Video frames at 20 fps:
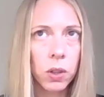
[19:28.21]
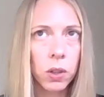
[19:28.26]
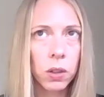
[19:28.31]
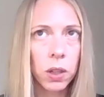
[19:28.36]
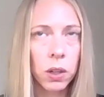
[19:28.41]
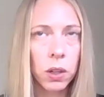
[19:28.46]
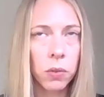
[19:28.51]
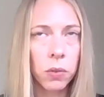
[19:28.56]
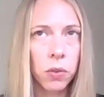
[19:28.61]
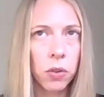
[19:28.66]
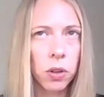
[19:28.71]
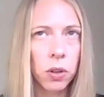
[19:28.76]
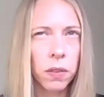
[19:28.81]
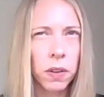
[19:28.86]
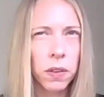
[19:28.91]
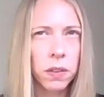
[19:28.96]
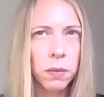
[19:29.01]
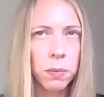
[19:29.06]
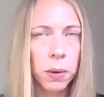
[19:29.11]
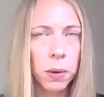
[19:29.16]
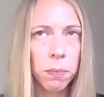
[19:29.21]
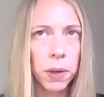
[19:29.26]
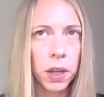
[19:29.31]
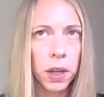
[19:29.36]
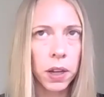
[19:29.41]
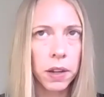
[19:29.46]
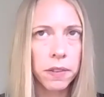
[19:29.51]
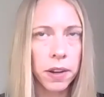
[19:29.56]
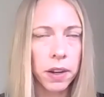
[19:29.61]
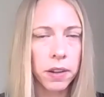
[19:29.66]
nervous about
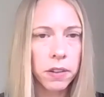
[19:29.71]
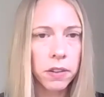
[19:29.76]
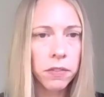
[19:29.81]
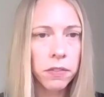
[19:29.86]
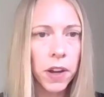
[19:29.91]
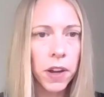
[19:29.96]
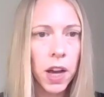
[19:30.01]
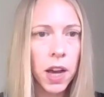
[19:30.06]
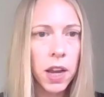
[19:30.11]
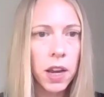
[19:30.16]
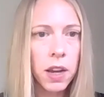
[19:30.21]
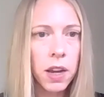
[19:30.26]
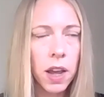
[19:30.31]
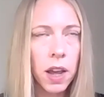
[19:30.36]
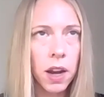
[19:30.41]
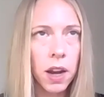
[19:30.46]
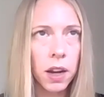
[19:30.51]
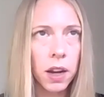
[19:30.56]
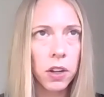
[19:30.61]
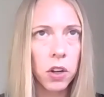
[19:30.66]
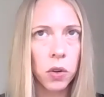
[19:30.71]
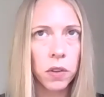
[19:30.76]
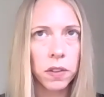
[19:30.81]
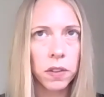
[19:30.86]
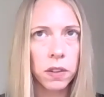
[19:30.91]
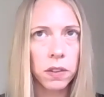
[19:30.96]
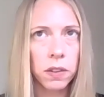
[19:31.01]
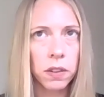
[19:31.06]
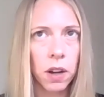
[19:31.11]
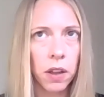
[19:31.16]
being identified. And I noticed
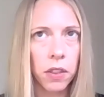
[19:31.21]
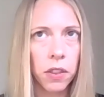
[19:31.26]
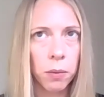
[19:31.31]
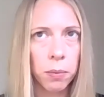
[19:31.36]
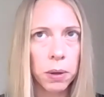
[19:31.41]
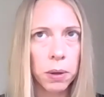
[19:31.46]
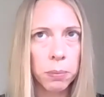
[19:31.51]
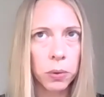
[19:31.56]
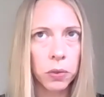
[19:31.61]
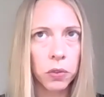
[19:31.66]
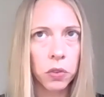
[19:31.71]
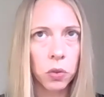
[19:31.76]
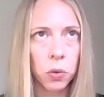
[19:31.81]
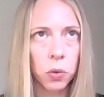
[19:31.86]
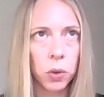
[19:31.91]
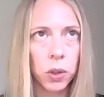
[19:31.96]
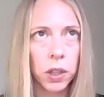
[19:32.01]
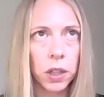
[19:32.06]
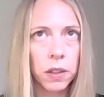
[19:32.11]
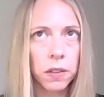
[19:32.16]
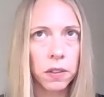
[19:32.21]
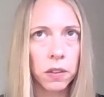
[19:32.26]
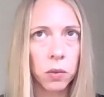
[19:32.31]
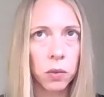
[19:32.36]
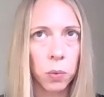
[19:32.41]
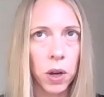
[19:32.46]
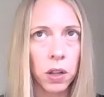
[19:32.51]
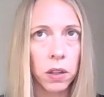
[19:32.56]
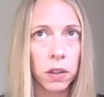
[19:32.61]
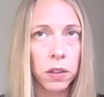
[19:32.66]
this in other people's stories as
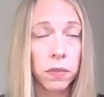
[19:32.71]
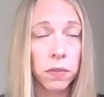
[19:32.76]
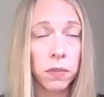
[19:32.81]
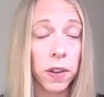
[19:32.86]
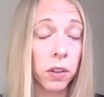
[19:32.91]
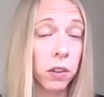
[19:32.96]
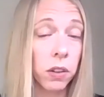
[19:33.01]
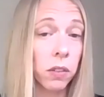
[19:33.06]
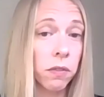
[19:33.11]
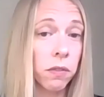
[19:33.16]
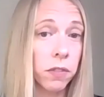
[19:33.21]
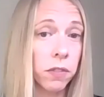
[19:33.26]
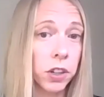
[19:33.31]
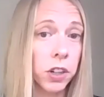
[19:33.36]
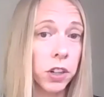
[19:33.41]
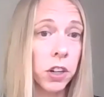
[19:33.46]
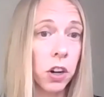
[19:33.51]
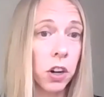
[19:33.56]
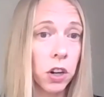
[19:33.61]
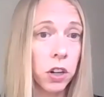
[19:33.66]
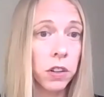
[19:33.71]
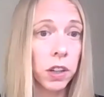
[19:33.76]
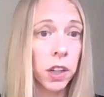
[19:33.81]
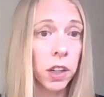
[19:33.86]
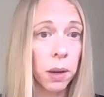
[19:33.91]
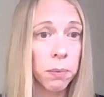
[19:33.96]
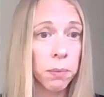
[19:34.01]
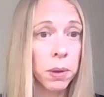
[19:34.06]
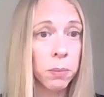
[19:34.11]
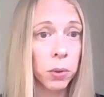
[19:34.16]
well, as found it very hard to
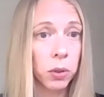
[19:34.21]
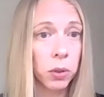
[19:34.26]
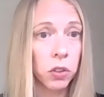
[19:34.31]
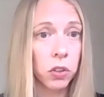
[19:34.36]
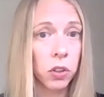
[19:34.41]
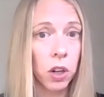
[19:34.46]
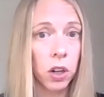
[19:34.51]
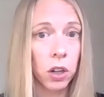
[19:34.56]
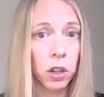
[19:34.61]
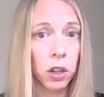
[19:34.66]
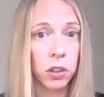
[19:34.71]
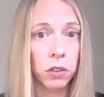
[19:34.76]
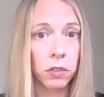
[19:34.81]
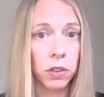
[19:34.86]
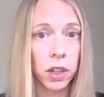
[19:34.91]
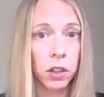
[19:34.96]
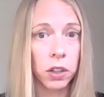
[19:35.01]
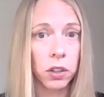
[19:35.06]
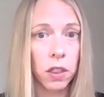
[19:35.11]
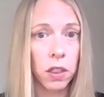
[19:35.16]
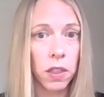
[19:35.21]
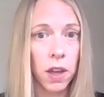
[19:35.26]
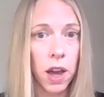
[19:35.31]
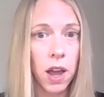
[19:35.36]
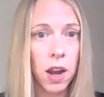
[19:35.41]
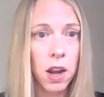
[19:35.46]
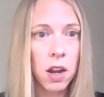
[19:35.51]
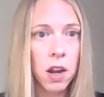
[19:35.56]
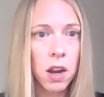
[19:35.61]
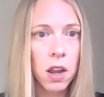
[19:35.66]
get people to talk on the record
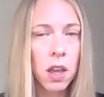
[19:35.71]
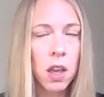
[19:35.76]
then.